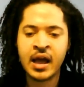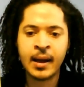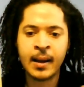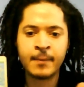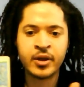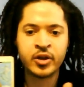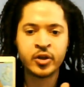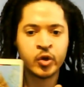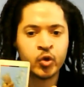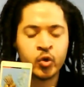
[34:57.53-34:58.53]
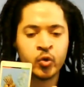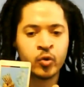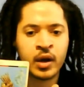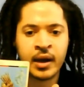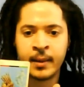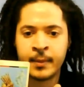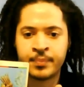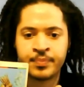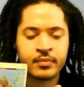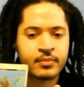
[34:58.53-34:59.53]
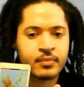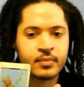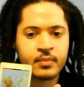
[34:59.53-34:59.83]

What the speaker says: a new